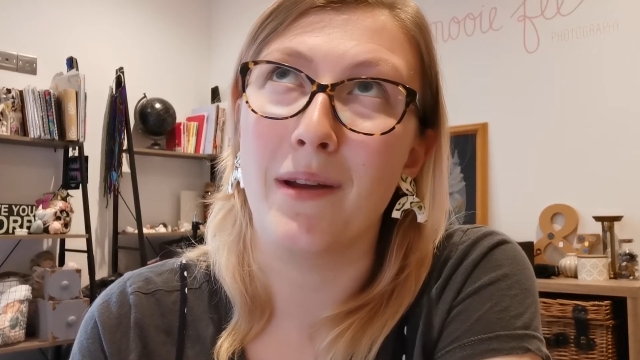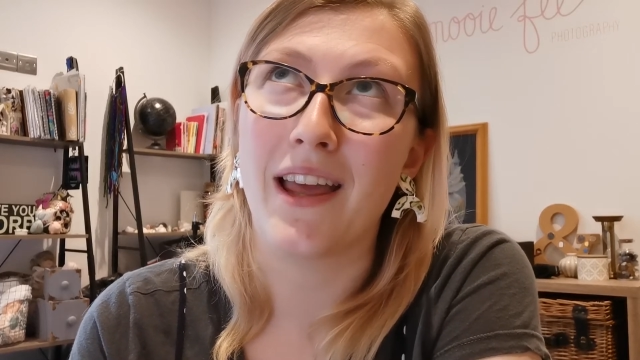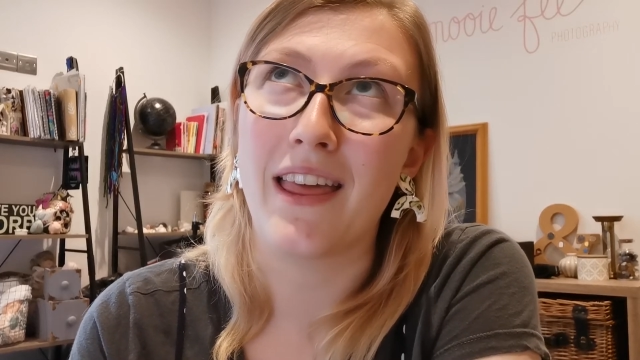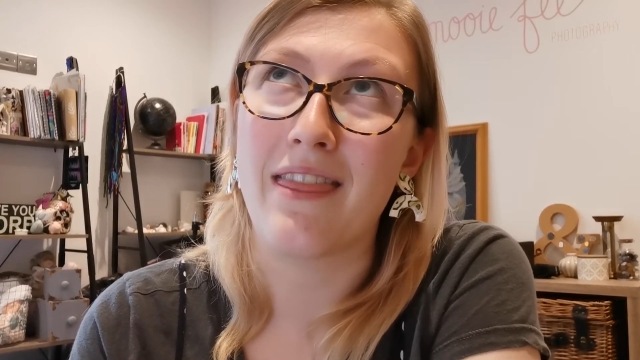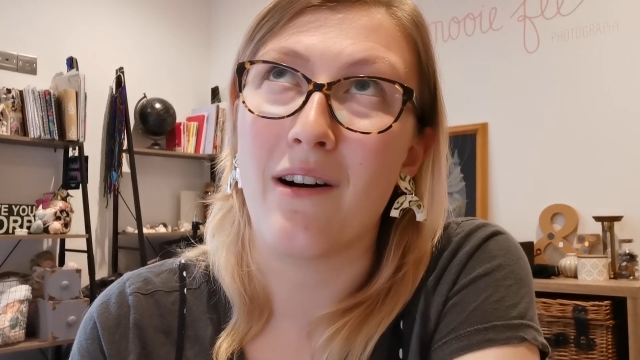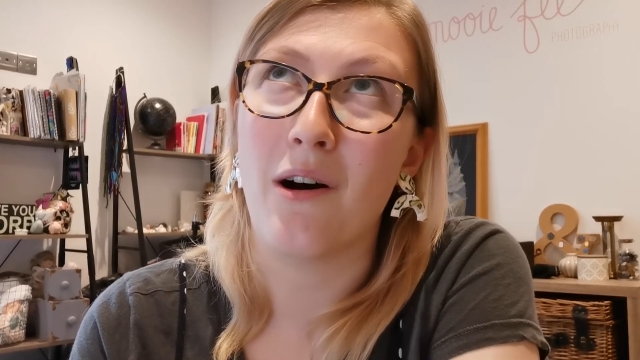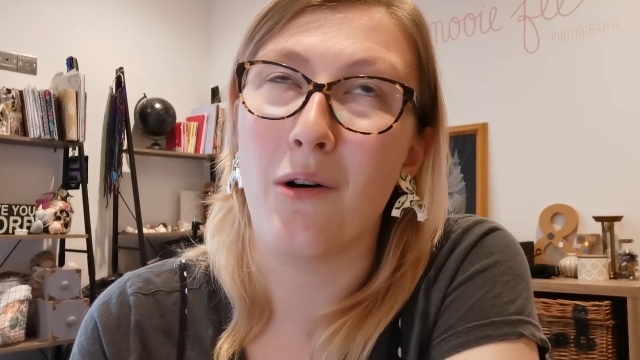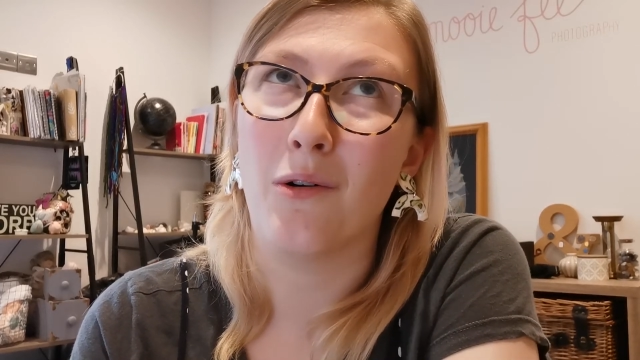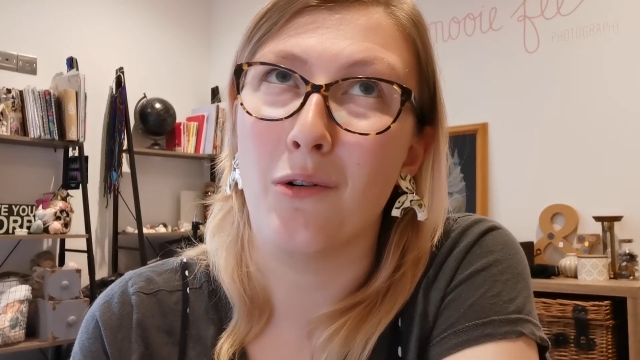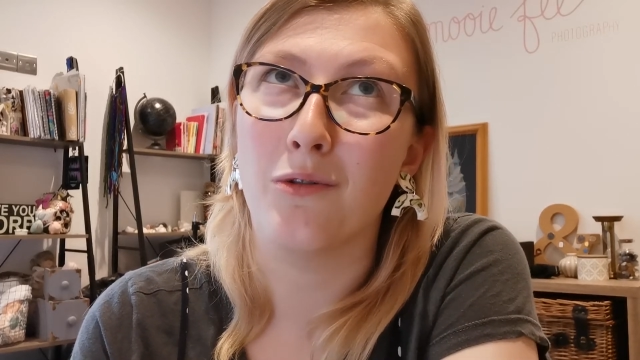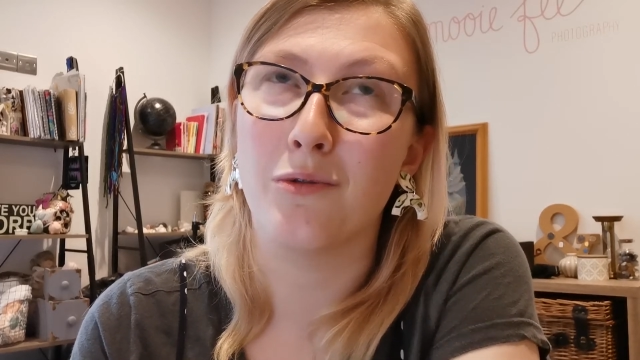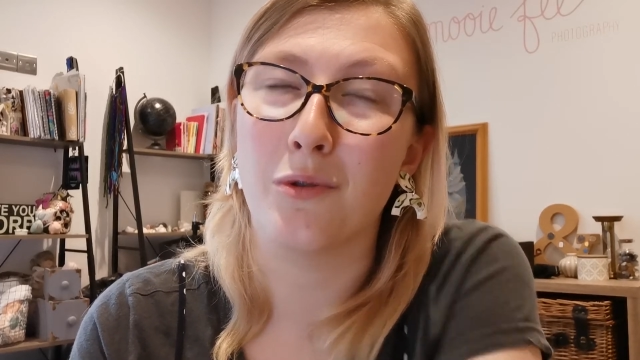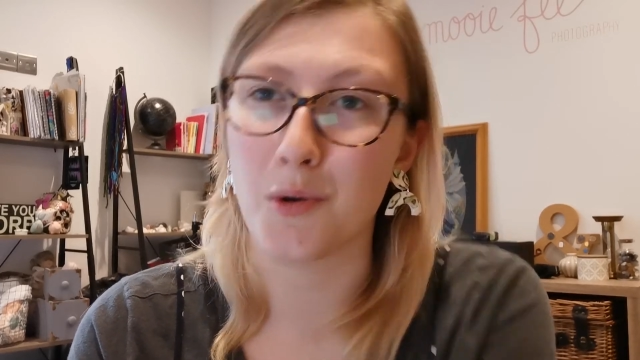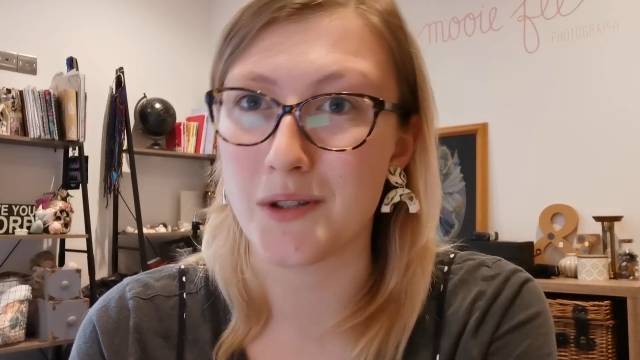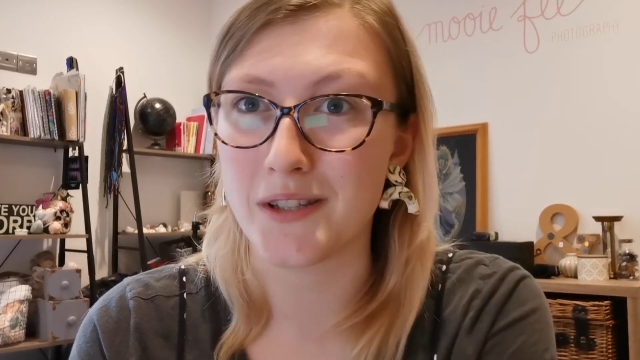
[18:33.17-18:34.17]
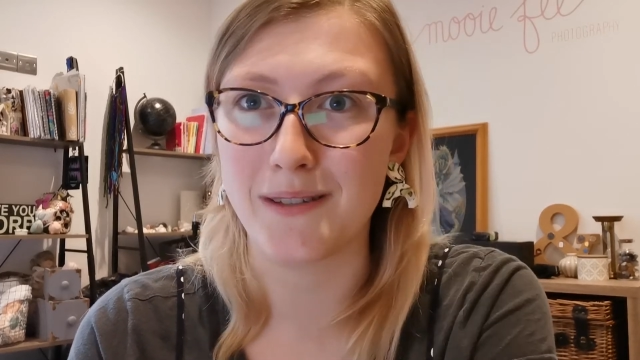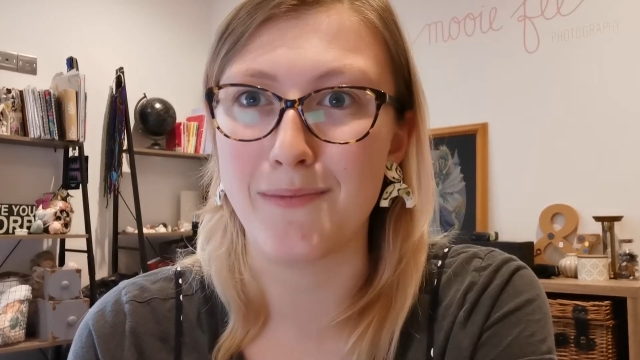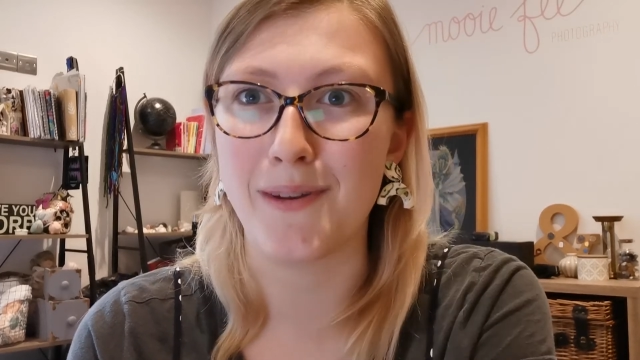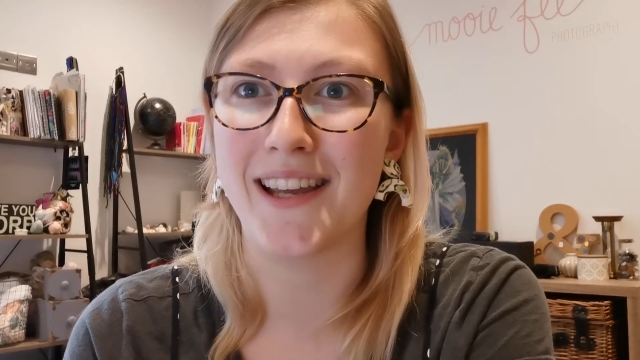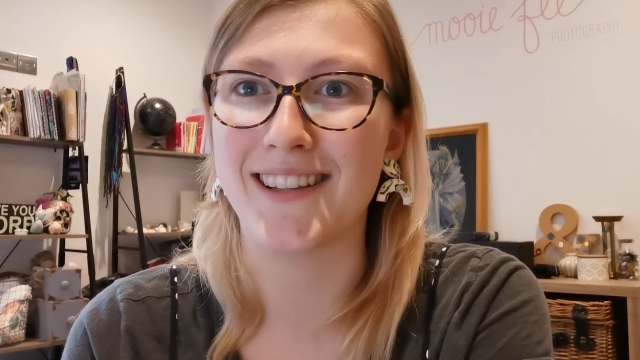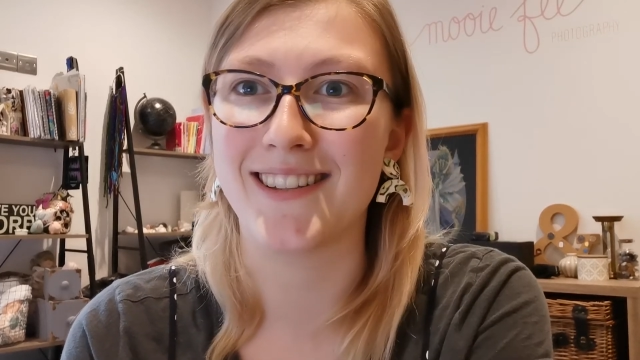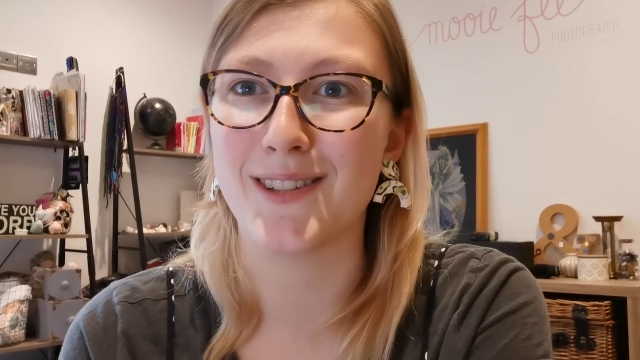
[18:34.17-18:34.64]
in the whole forcing
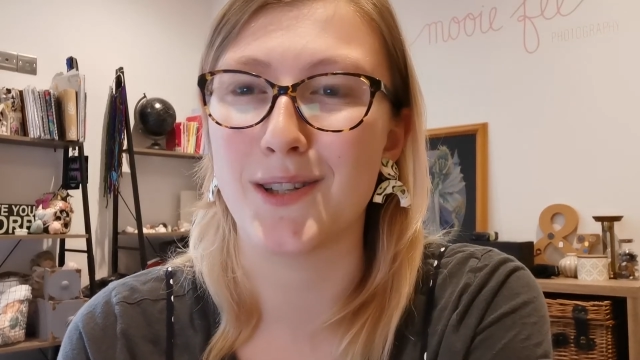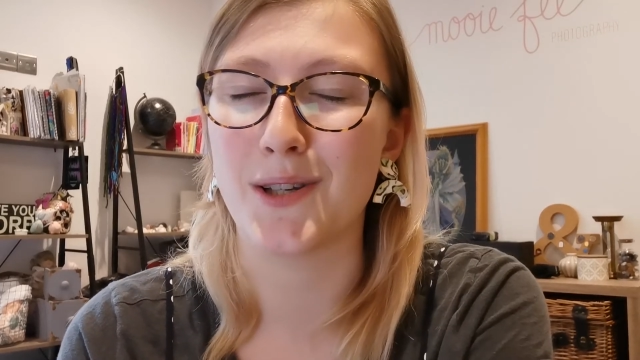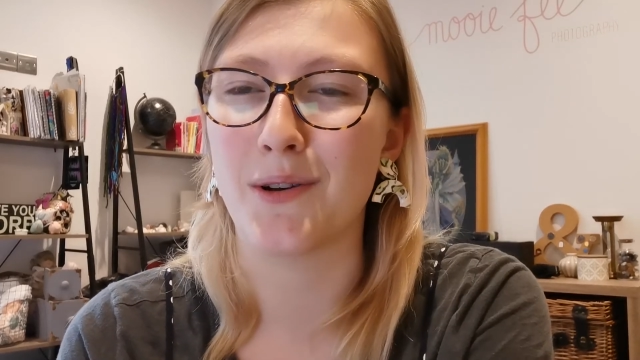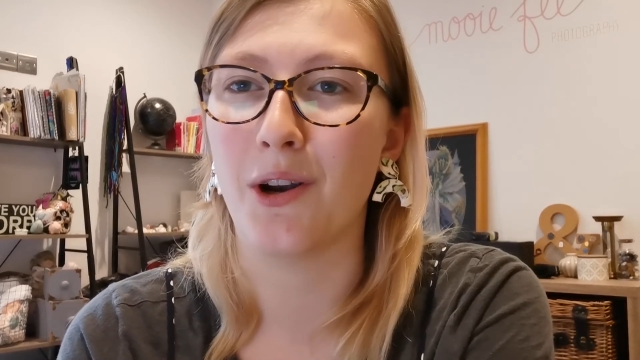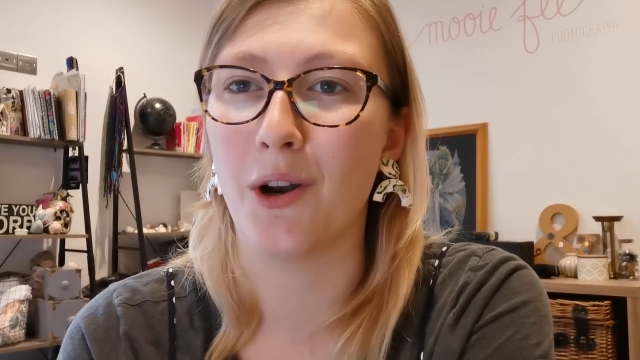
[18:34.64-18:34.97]
me to do